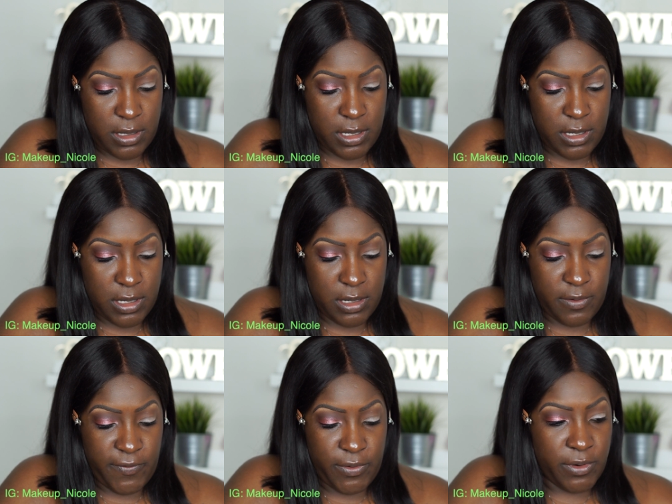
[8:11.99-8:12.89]
And
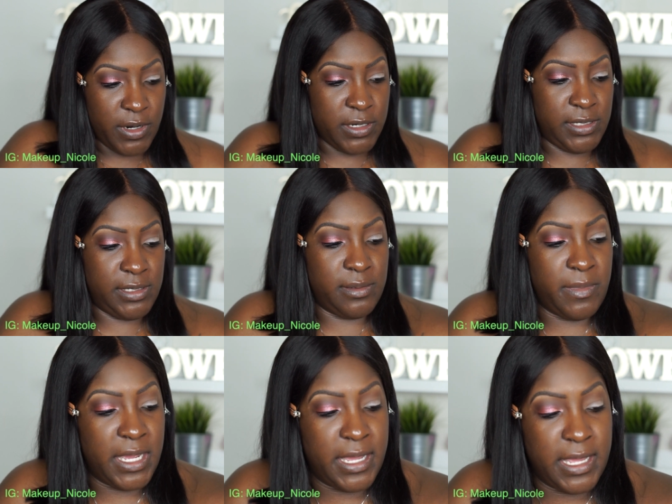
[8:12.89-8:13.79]
of course,
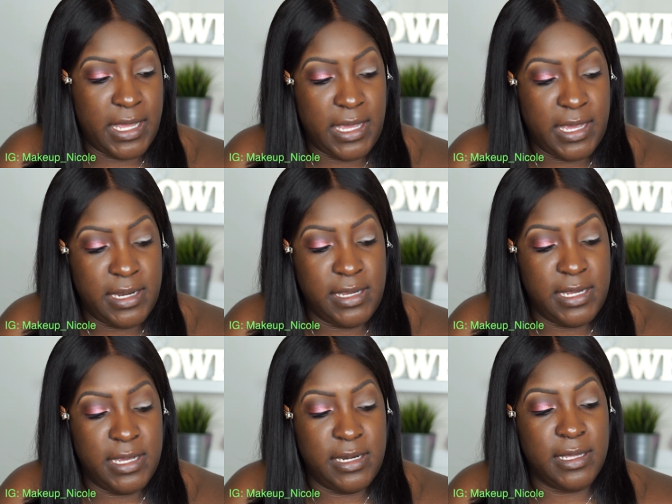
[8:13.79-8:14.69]
my handy
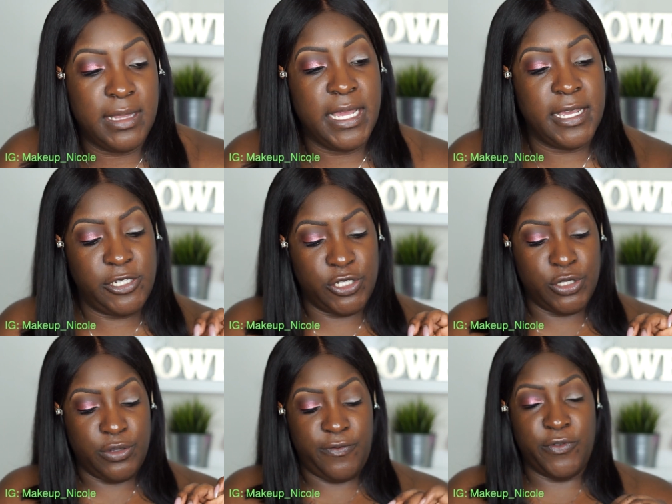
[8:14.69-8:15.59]
dandy lash
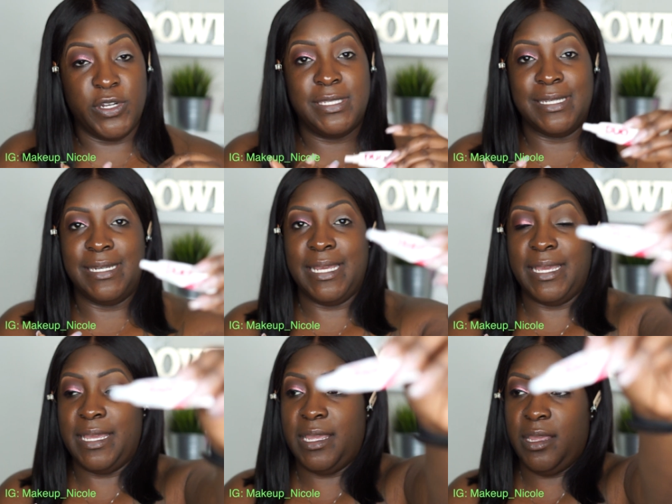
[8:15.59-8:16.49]
glue for
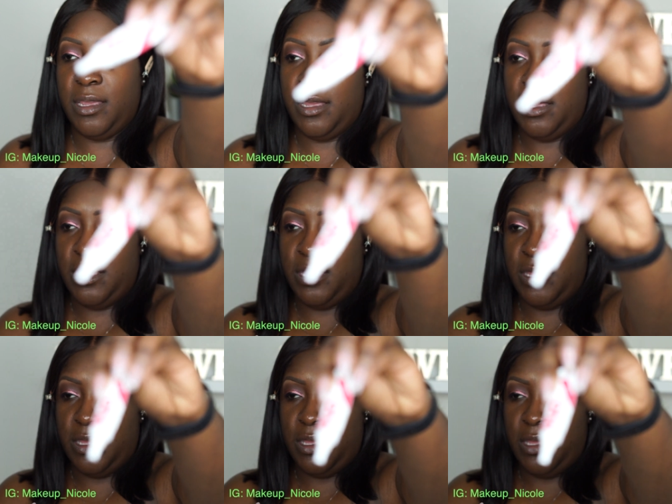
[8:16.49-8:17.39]
today
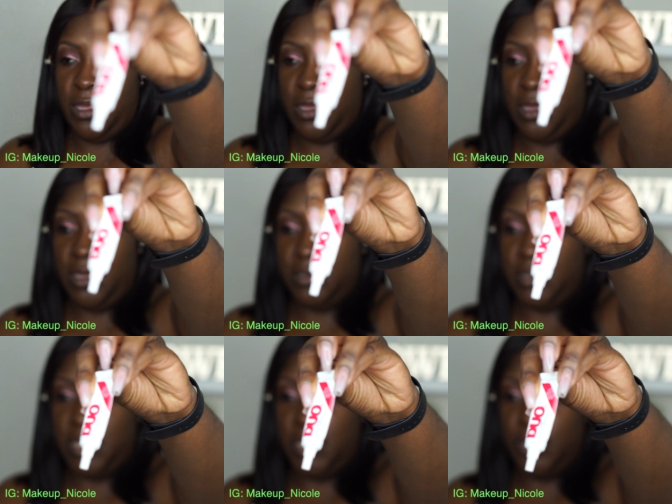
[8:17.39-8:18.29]
is
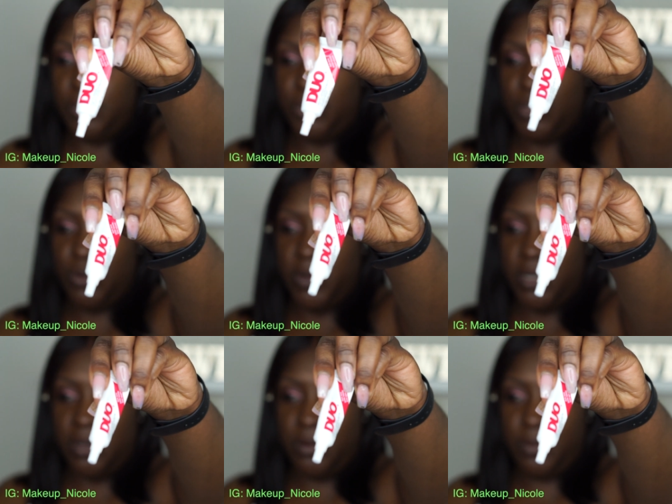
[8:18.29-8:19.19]
the
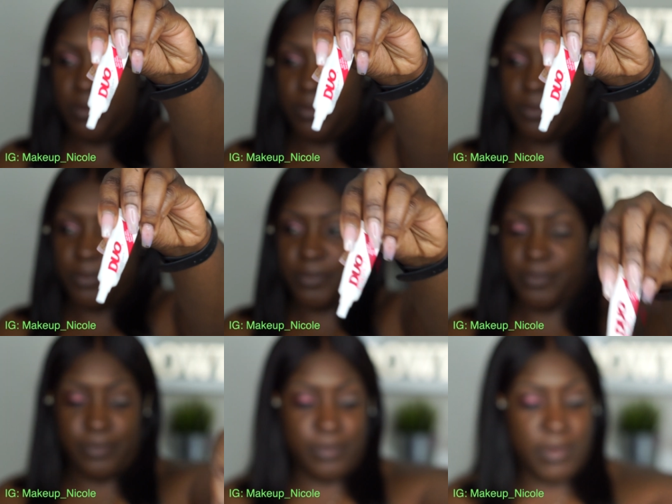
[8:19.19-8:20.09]
Duo.
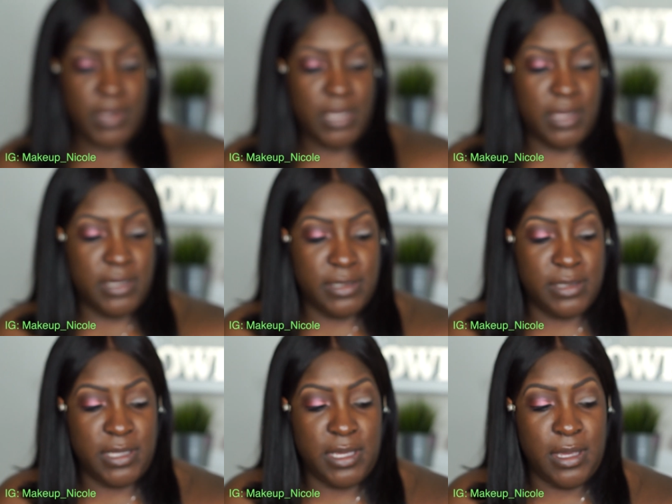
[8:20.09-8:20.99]
And this
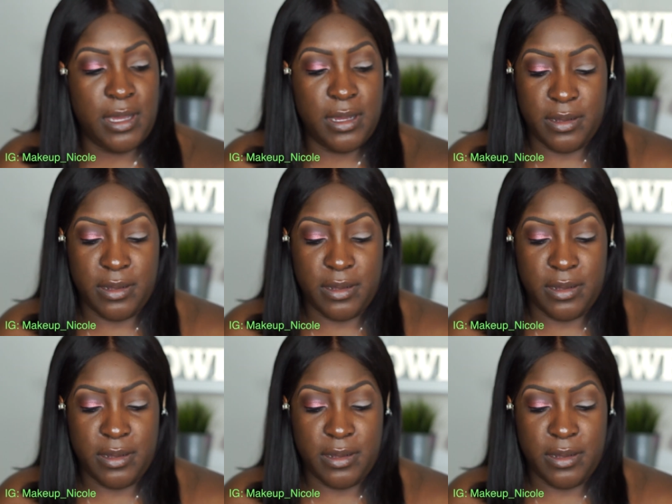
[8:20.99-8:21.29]
is the